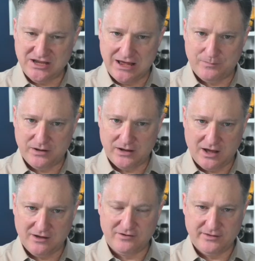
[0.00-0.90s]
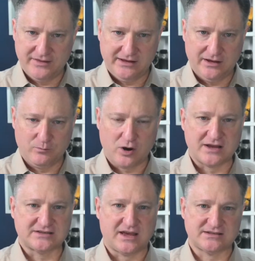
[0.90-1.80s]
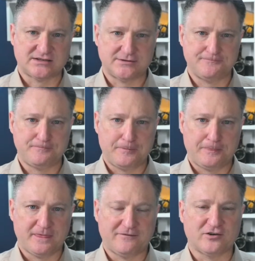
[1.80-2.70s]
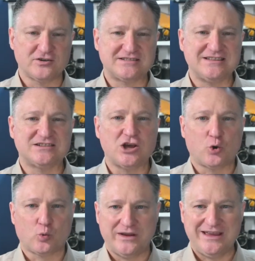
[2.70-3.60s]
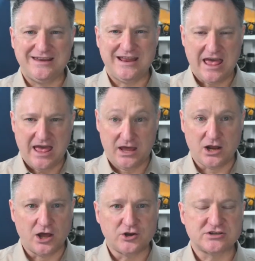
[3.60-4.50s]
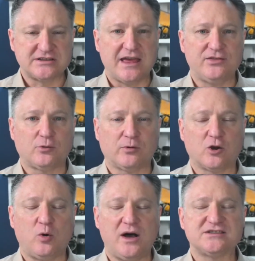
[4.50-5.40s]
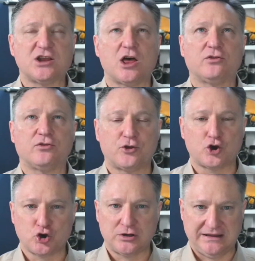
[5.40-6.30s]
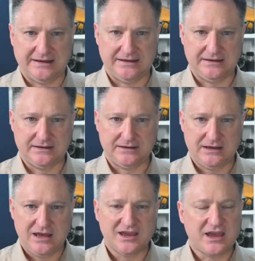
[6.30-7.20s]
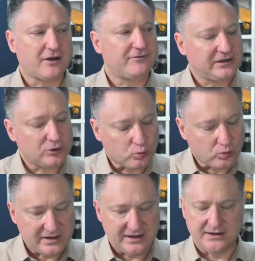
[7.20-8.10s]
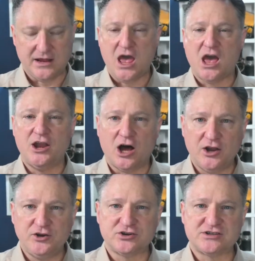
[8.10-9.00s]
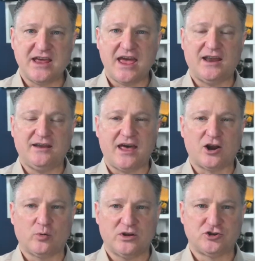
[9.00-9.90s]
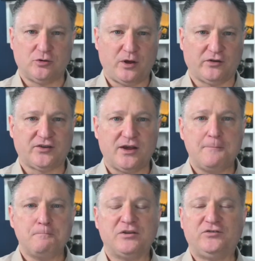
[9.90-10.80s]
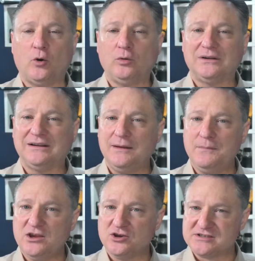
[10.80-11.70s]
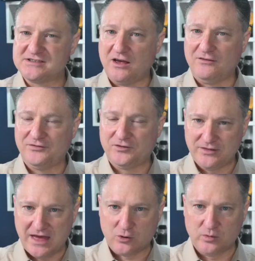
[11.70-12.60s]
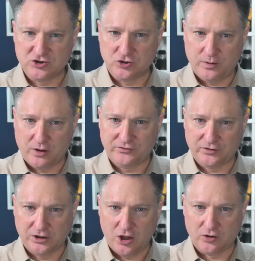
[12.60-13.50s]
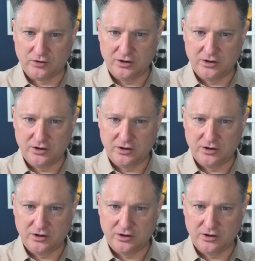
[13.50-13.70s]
step of the process. The first is read and understand the request thoroughly. Carefully read and understand that original post, but don't limit yourself to that original post alone,